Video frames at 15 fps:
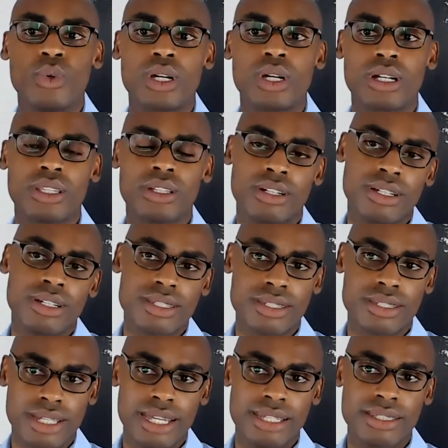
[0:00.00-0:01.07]
So there are
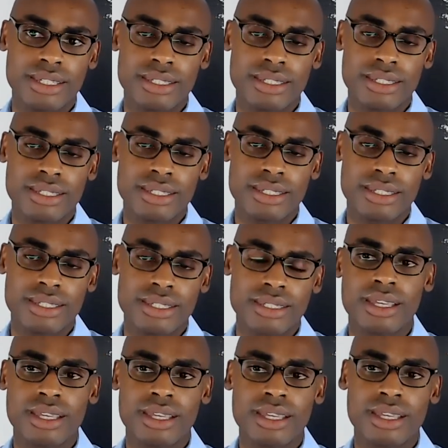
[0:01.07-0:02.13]
things that you want to learn as
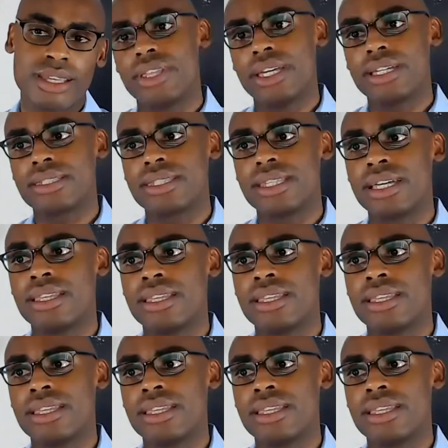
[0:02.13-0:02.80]
a scientist.